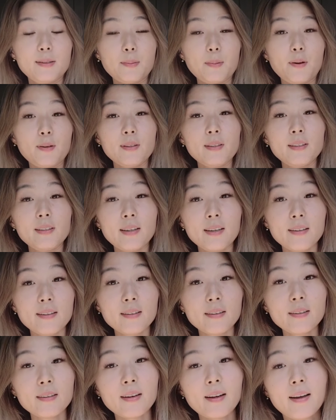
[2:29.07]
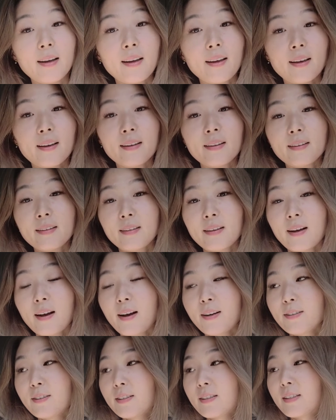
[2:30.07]
part together and
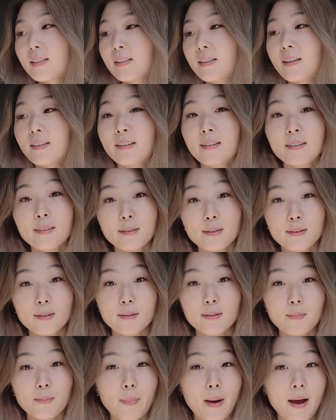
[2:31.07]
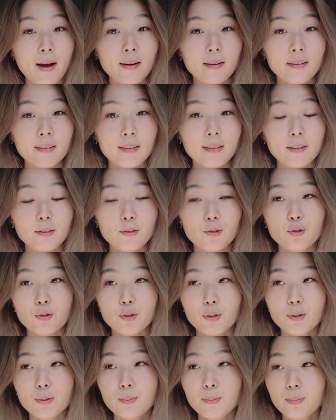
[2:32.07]
I just let the back like
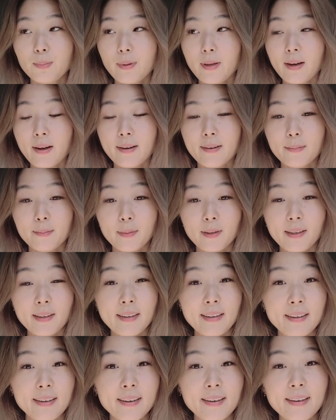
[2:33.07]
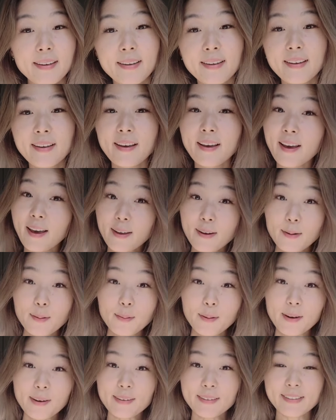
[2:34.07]
droop behind me and it
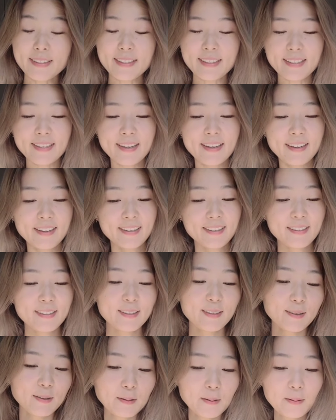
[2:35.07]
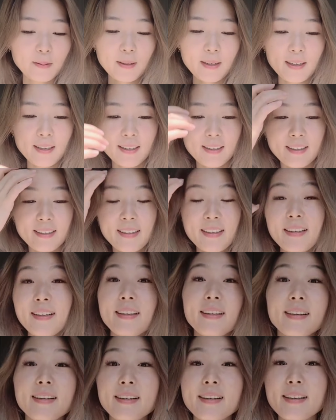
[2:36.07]
works so uh,
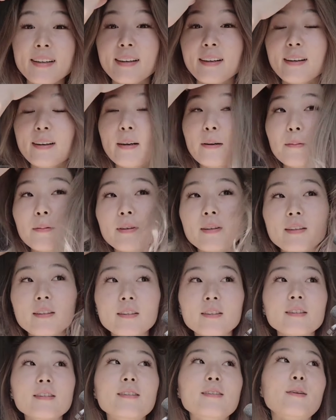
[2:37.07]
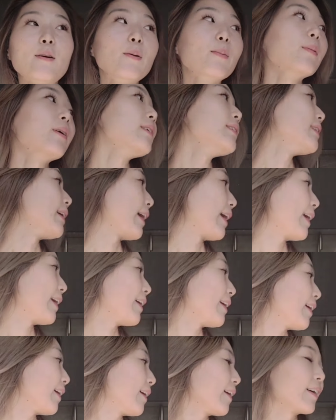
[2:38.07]
I'm ready to start my
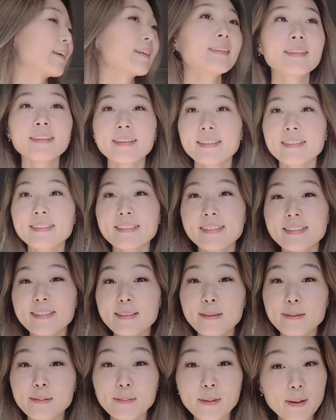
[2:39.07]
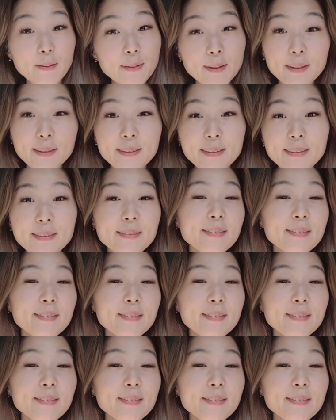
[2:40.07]
day I cleaned my room